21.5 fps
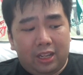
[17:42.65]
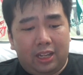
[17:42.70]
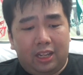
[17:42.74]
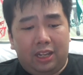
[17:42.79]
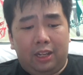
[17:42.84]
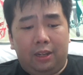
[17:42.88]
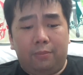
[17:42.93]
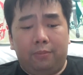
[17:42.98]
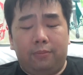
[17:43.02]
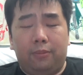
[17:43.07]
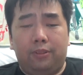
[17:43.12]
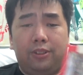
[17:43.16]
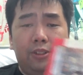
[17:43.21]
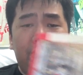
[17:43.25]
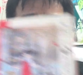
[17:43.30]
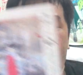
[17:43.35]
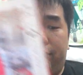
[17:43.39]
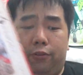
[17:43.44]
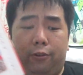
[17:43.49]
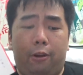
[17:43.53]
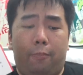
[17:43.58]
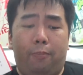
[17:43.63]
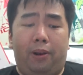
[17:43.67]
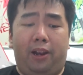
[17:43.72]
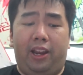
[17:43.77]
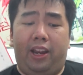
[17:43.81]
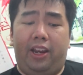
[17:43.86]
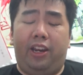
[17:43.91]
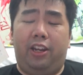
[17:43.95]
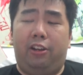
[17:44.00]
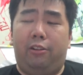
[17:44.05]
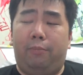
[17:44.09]
Um, so if you are
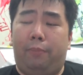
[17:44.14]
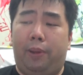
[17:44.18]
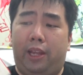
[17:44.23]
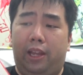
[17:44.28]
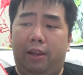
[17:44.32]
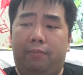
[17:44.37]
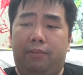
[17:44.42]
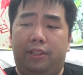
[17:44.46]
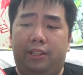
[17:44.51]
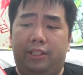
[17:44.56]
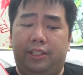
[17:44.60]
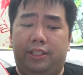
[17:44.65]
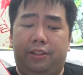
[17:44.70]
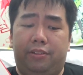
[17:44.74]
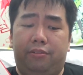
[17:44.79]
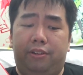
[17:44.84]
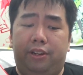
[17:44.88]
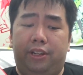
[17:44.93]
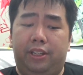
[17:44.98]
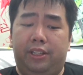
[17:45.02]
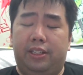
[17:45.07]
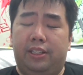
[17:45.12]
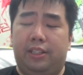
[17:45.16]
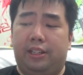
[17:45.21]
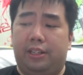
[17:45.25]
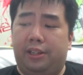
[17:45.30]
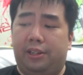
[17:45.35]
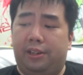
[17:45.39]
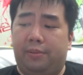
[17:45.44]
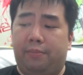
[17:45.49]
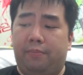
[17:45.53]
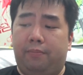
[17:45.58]
planning to pick up this series,
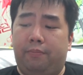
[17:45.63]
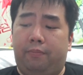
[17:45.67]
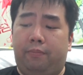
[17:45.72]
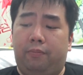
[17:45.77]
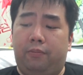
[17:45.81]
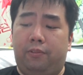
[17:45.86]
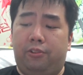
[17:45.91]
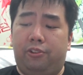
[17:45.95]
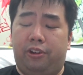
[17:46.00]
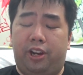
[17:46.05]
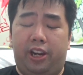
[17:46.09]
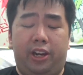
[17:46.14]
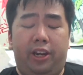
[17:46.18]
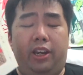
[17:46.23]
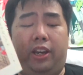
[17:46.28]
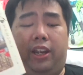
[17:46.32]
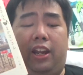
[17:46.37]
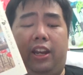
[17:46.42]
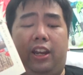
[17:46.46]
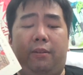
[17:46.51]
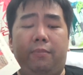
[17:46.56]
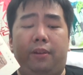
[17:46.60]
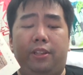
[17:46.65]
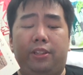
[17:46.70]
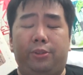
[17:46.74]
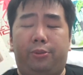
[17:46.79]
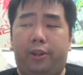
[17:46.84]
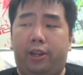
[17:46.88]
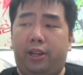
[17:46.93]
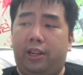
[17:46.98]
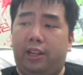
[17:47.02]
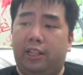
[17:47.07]
um, try and get them as
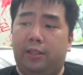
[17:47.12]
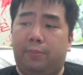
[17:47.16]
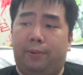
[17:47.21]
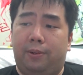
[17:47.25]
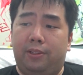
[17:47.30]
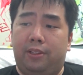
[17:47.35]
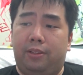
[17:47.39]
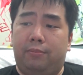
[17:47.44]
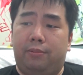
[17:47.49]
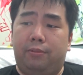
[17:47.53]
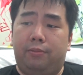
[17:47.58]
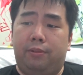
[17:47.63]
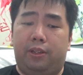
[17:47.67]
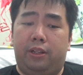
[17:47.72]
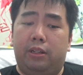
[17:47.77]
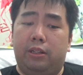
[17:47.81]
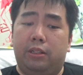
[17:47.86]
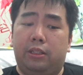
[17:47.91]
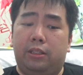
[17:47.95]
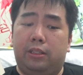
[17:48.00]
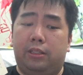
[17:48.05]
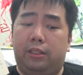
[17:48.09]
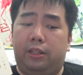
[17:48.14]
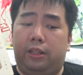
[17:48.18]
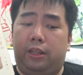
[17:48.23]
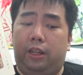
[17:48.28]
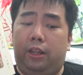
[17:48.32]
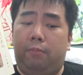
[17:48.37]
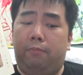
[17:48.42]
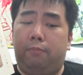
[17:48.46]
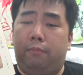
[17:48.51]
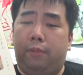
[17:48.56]
quickly as possible, because
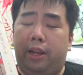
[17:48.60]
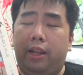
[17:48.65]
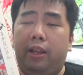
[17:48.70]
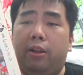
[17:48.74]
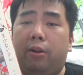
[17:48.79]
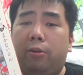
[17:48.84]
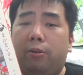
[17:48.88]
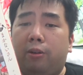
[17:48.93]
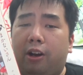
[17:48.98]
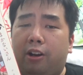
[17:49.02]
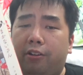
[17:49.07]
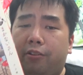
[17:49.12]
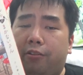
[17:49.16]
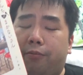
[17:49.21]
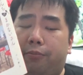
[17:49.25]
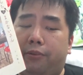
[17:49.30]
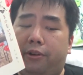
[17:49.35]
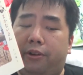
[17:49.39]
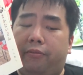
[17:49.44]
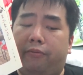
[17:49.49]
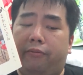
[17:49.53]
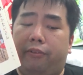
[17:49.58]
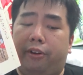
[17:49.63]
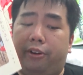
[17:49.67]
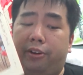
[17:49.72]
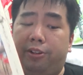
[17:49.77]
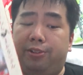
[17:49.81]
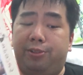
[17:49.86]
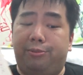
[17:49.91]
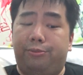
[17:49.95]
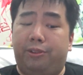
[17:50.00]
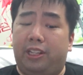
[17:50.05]
they might go out of print
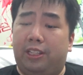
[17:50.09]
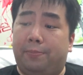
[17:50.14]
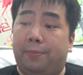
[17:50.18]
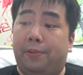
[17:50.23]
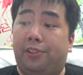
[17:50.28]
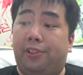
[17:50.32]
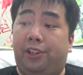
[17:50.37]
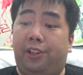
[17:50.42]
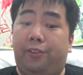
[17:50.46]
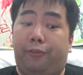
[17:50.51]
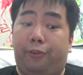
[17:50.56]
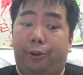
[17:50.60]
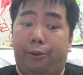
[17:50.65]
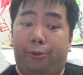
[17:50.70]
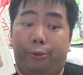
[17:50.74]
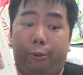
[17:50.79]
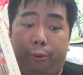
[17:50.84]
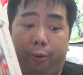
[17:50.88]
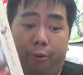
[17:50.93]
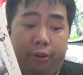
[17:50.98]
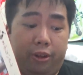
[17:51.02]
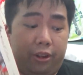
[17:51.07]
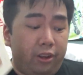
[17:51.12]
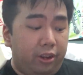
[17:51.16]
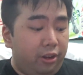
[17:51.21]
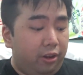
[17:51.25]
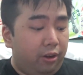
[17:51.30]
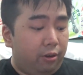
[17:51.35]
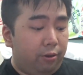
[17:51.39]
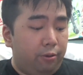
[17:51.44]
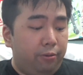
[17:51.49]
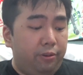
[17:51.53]
very soon, especially for the old,
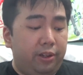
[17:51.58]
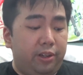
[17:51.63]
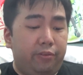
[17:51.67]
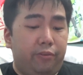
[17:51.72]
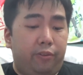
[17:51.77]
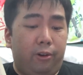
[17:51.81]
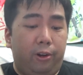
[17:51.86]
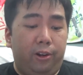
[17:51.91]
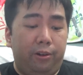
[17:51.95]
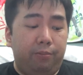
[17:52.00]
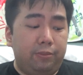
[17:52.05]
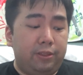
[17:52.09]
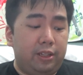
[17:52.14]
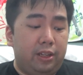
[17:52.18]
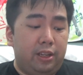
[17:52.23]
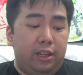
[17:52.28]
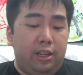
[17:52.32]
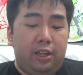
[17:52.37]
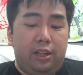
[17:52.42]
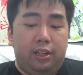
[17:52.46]
older volumes.